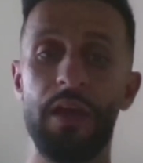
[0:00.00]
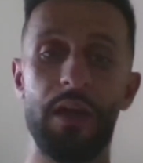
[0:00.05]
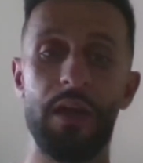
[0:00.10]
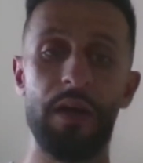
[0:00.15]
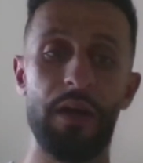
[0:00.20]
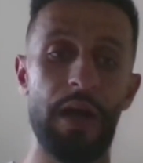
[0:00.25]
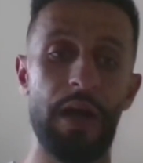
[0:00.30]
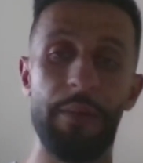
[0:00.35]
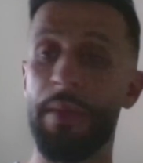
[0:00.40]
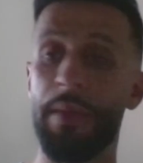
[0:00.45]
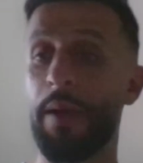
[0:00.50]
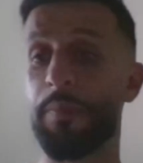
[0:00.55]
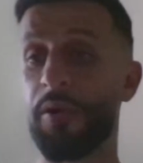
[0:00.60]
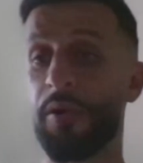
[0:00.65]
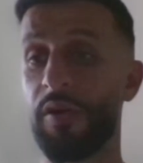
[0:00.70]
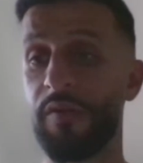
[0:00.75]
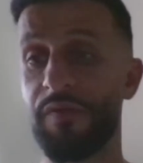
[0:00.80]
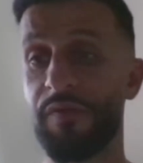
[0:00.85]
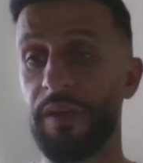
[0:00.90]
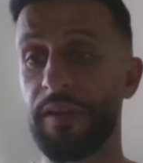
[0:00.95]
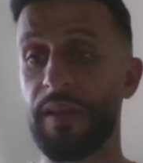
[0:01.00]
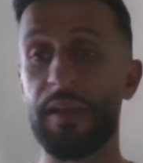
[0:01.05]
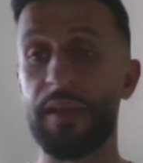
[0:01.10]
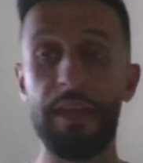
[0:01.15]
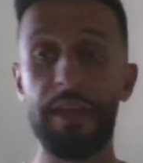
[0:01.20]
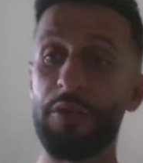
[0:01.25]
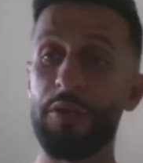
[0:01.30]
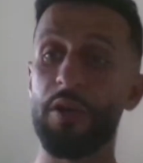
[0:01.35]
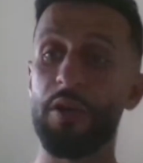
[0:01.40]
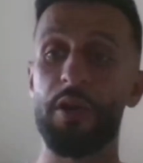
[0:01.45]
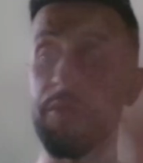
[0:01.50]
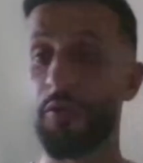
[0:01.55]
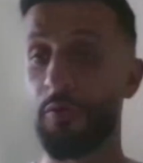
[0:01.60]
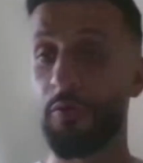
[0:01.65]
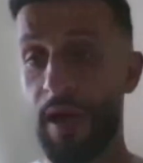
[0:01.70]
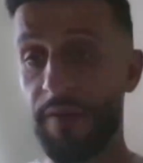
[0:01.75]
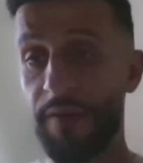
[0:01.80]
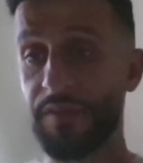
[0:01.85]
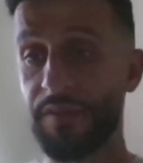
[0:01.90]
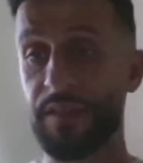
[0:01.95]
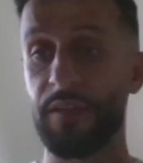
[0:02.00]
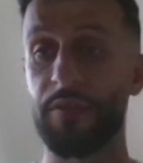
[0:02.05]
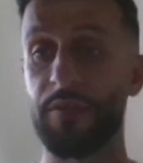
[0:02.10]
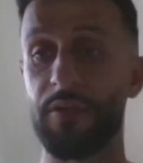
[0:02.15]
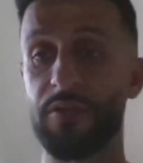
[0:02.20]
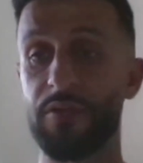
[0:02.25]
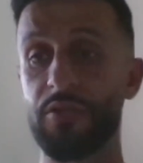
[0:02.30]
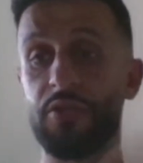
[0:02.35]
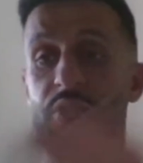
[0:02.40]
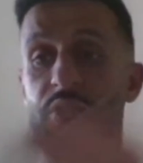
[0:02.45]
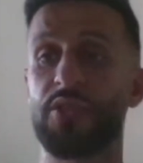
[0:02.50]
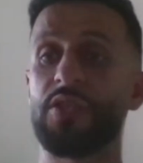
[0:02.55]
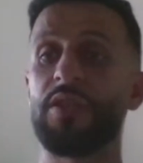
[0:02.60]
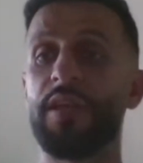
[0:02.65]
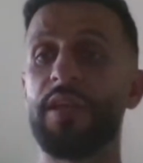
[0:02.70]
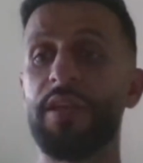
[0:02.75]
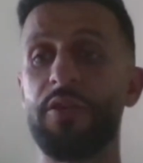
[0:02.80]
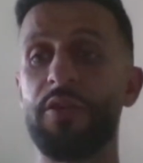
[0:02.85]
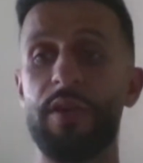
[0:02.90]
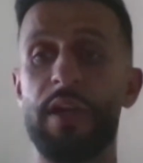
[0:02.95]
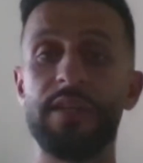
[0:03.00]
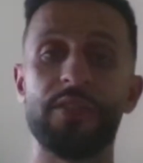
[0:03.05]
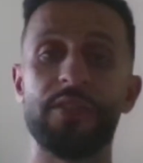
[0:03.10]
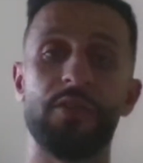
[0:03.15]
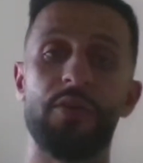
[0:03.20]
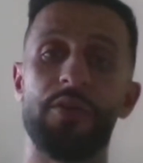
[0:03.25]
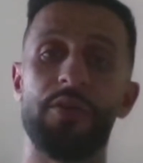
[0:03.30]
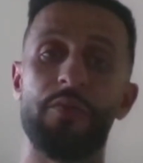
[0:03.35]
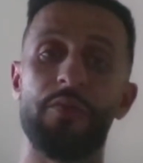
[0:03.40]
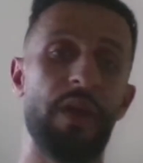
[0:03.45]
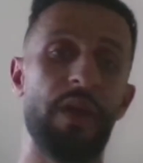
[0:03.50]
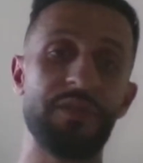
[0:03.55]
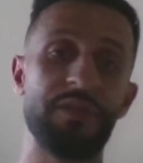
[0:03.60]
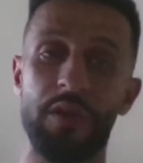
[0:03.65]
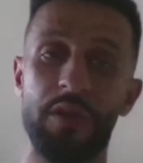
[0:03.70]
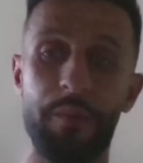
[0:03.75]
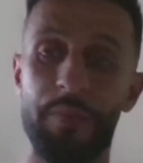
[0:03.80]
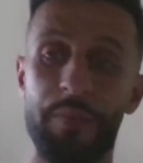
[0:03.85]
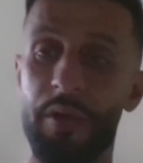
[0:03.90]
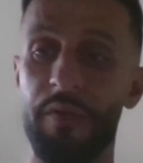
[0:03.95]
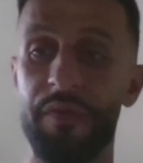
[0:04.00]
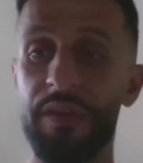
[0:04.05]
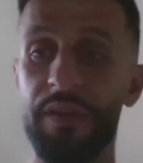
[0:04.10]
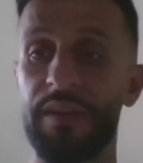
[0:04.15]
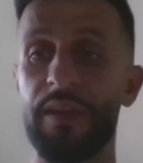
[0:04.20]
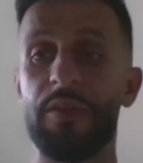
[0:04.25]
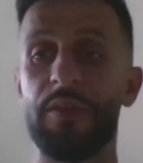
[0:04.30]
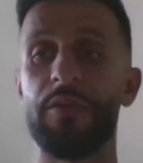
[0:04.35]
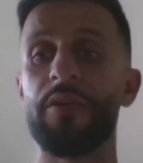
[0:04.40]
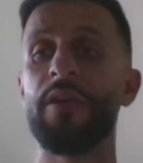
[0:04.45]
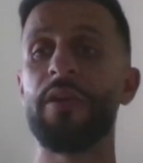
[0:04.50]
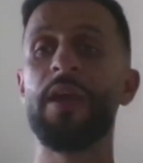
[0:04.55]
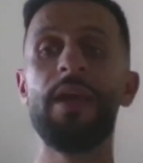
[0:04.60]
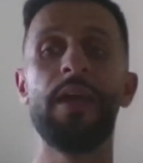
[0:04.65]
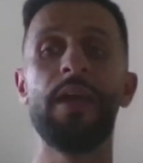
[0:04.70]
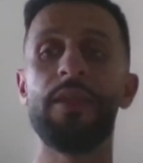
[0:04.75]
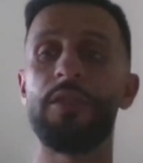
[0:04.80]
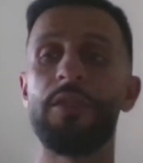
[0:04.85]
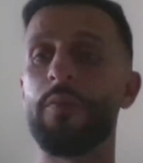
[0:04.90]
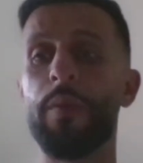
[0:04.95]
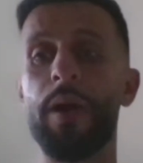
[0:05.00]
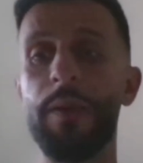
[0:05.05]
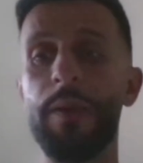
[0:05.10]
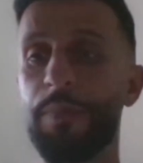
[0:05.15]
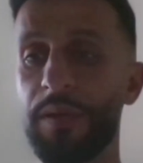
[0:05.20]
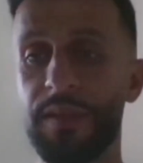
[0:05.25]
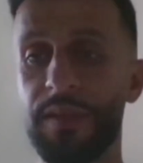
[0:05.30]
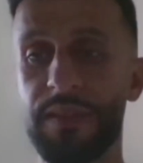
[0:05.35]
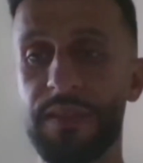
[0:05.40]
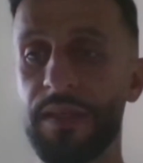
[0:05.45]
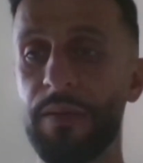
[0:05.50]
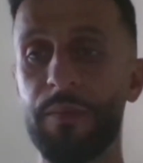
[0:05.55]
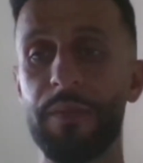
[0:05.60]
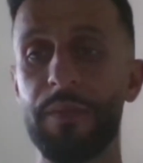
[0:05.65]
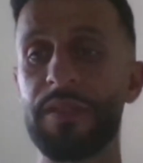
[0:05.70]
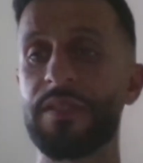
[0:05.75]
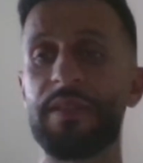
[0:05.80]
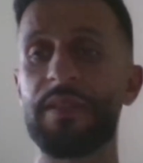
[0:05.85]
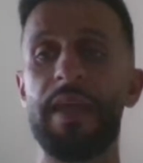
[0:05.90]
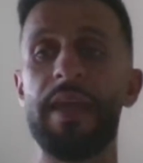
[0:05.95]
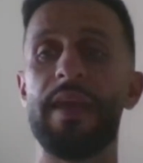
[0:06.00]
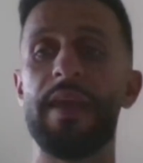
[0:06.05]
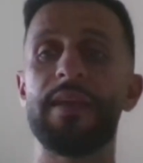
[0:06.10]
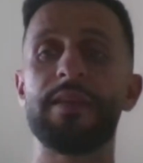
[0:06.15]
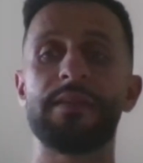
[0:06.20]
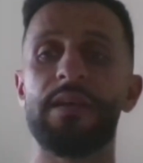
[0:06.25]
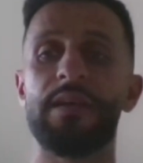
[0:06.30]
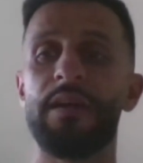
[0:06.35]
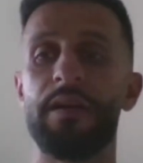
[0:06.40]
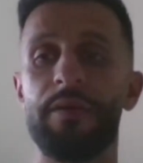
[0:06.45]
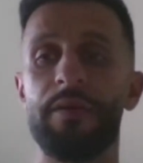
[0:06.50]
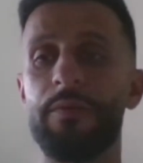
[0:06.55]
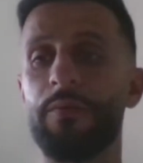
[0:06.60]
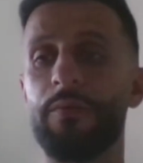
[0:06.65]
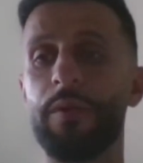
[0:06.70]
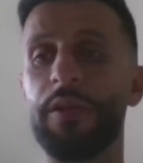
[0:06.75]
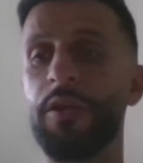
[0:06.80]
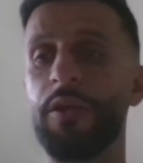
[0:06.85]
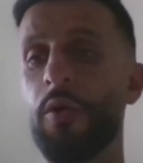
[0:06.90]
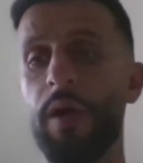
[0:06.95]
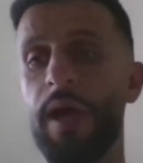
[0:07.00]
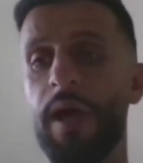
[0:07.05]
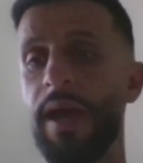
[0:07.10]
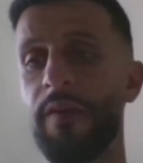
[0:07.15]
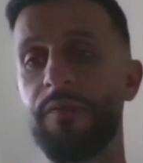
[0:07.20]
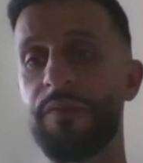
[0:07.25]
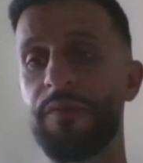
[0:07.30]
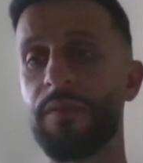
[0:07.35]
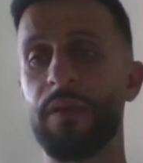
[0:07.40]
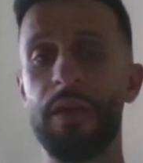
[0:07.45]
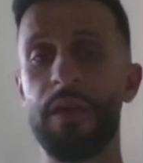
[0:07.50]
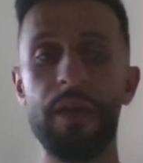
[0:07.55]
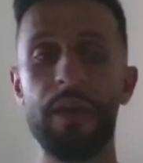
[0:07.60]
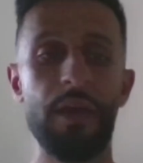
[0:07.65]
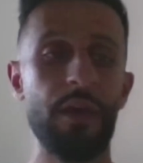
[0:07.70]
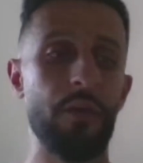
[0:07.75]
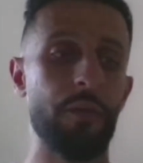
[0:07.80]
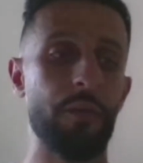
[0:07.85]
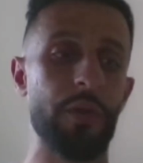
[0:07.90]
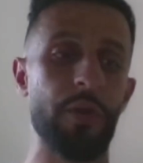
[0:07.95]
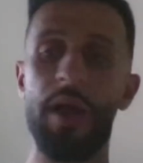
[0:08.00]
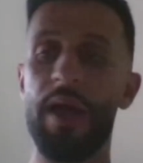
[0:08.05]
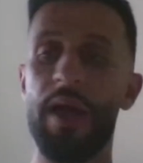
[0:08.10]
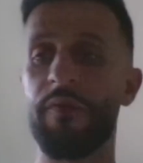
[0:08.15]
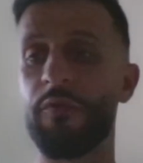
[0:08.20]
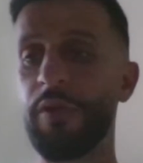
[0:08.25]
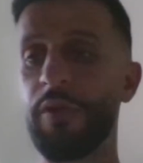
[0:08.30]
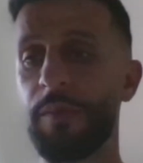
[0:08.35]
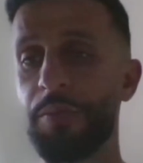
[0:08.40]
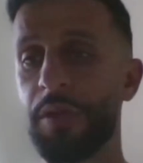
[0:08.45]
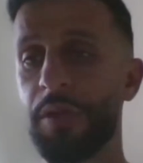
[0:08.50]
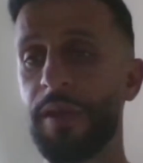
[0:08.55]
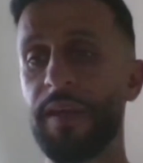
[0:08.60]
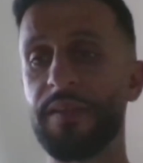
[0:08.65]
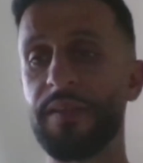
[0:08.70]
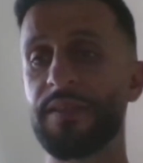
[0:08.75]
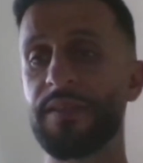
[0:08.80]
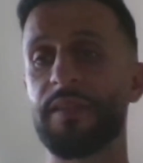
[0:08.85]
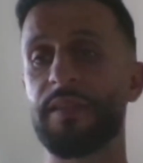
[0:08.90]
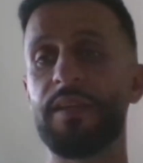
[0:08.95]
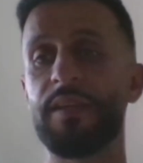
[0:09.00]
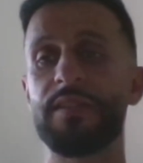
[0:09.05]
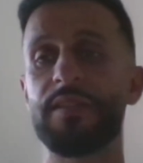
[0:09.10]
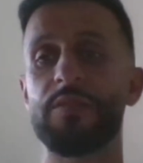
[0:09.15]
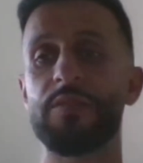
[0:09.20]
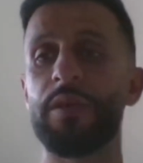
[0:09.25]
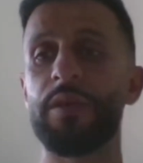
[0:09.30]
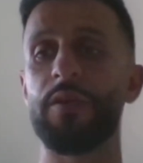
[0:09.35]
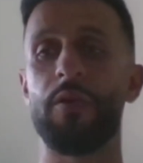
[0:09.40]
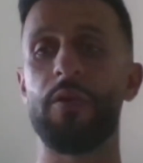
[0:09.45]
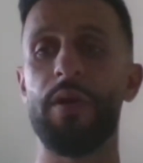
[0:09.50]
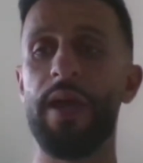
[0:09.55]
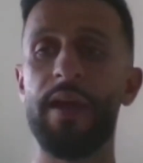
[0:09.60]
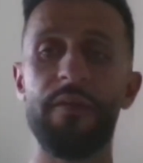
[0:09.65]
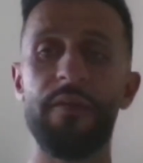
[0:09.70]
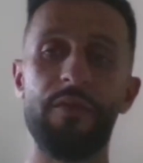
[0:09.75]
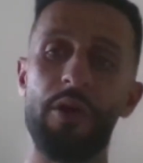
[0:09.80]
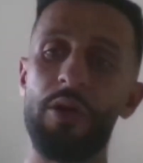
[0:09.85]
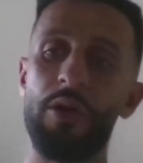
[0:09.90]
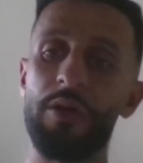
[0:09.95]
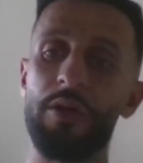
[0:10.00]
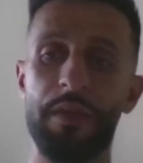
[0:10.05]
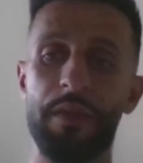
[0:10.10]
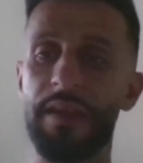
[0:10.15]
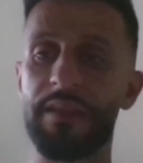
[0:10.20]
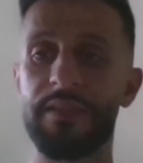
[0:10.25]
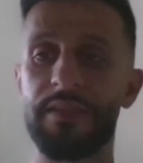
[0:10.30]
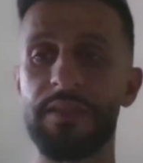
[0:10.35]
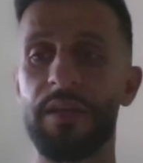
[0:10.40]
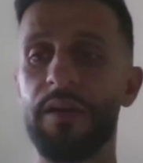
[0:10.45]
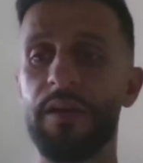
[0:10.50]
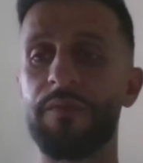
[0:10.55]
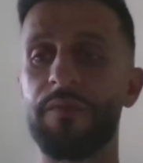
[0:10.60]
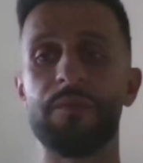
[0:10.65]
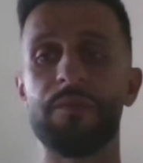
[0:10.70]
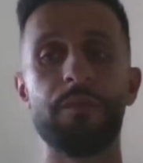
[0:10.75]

I'm not perfect, and neither are the refs either. So just to let you guys know, the refs aren't perfect either. There might be some mistakes. We don't have replay assists. We don't have all of that stuff.